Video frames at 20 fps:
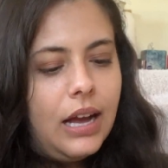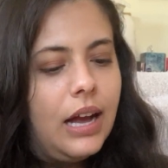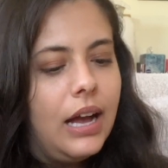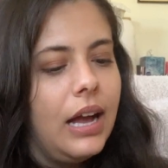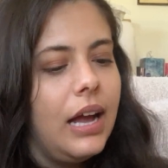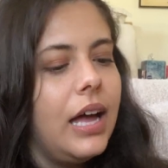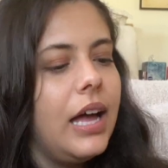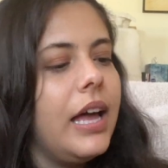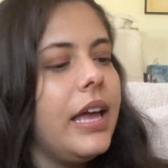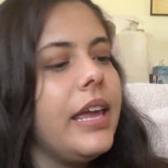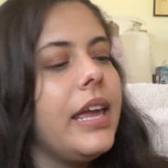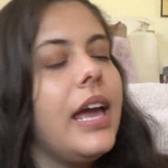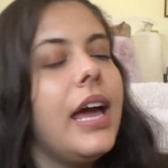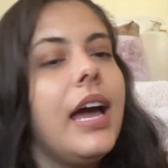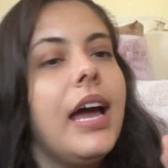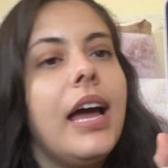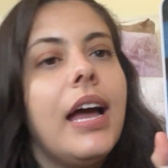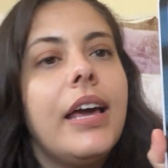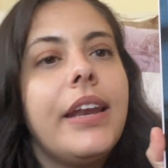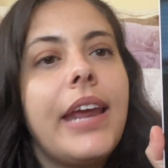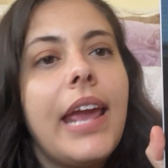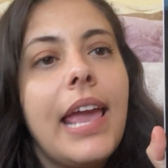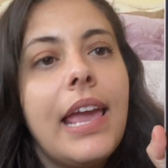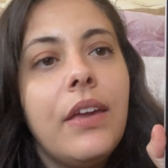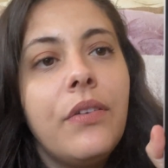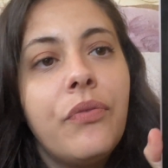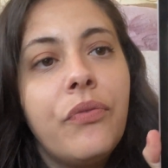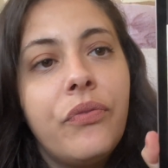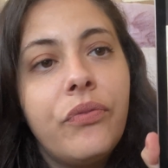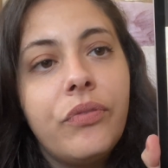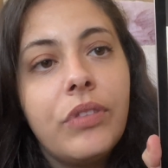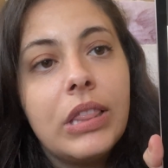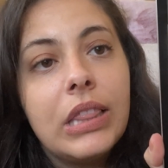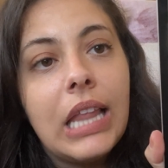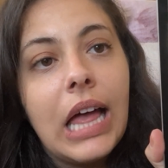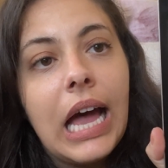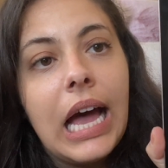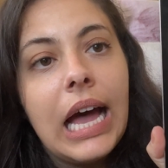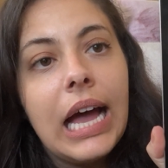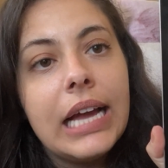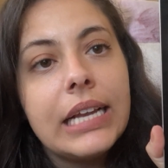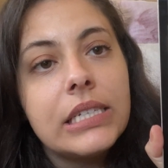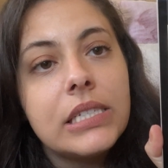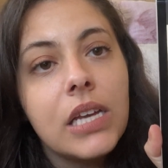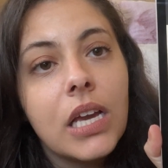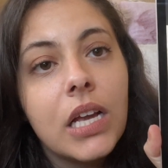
I had a flat